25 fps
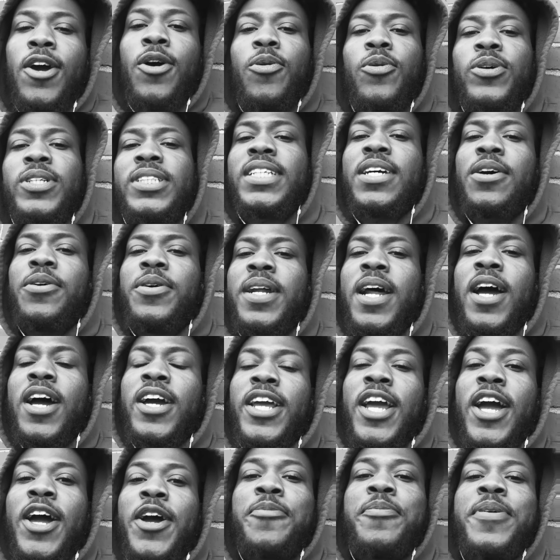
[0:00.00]
What's up with all
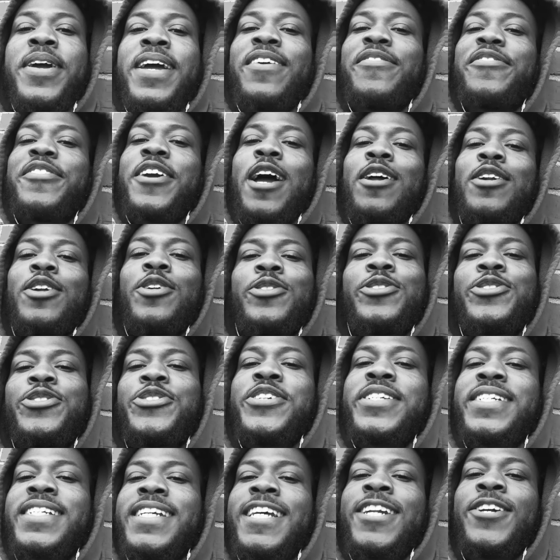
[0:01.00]
y'all, man? If y'all new to
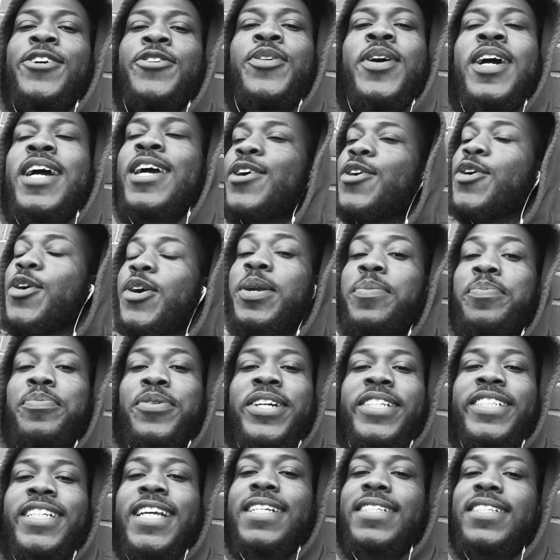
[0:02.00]
the channel, go ahead and
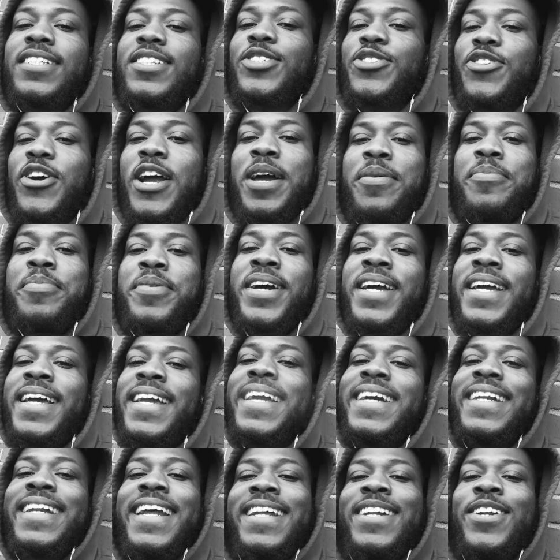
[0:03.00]
press that subscribe button,
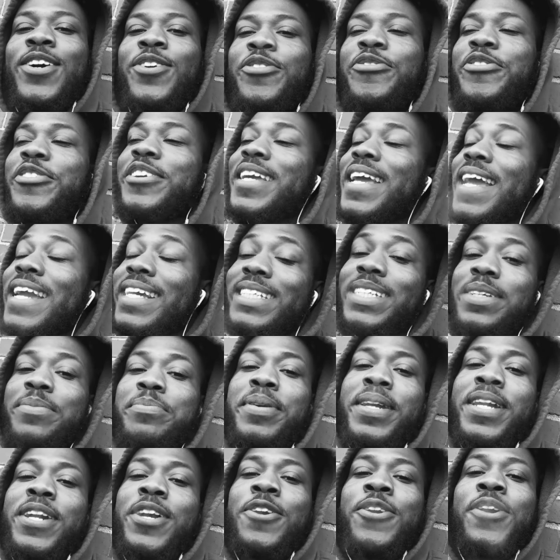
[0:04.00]
hit that notification
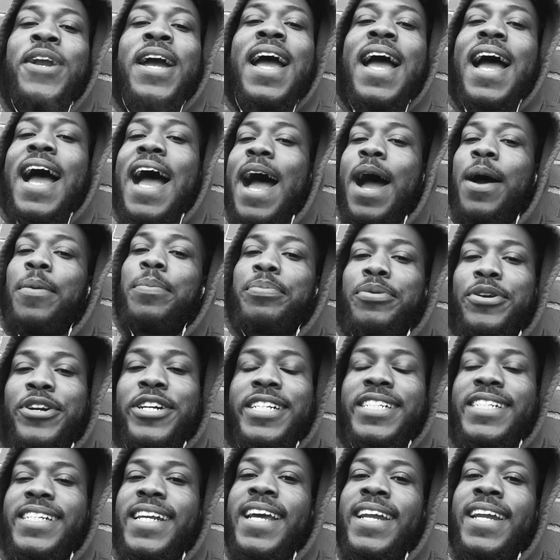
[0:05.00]
bell. I
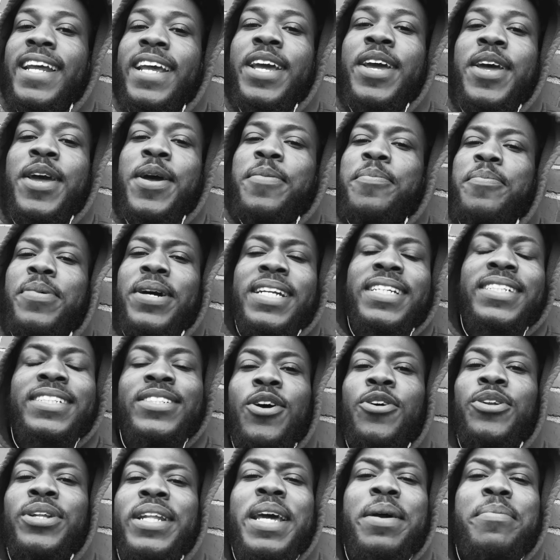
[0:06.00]
appreciate it. But it's
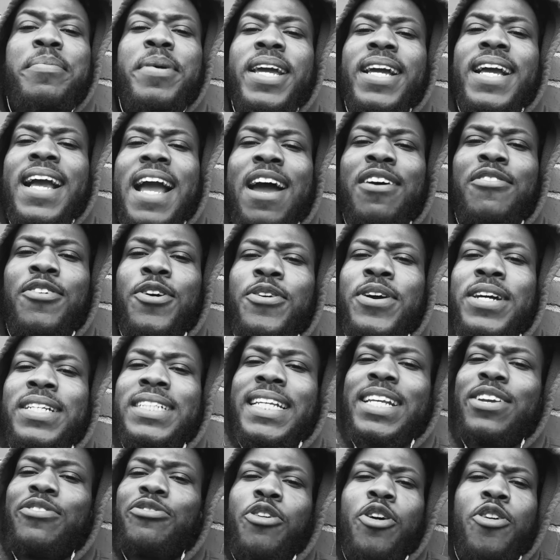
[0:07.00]
Nolimit, Kyro, is
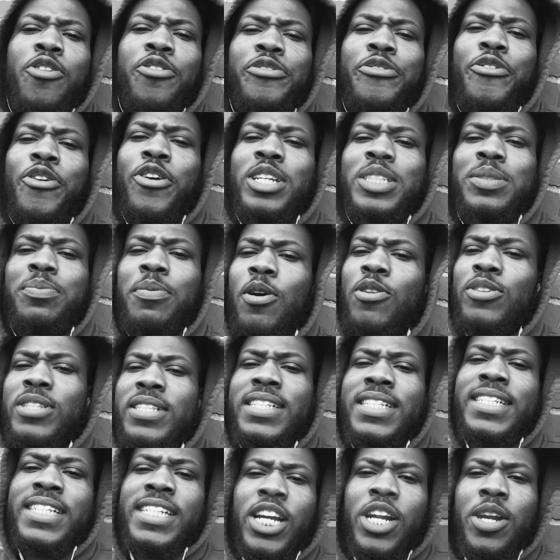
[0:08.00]
he wrong for
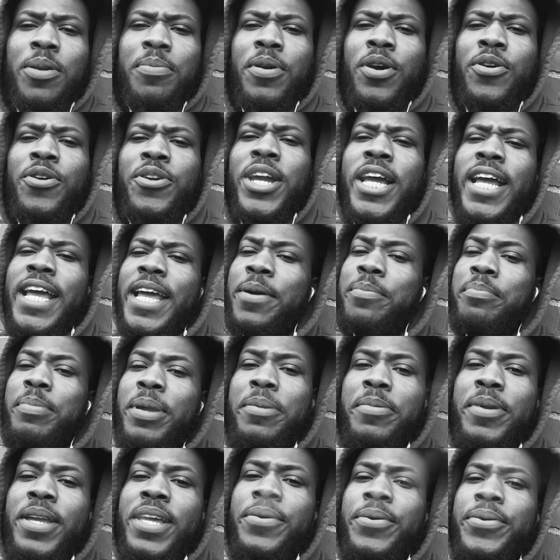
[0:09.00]
exposing Gherbo and
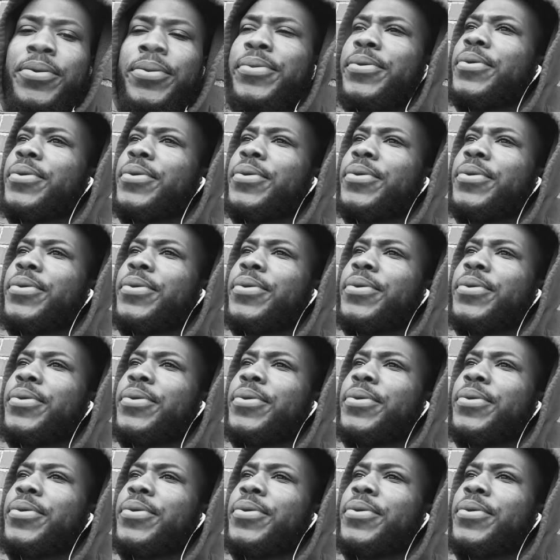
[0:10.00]
Bibby?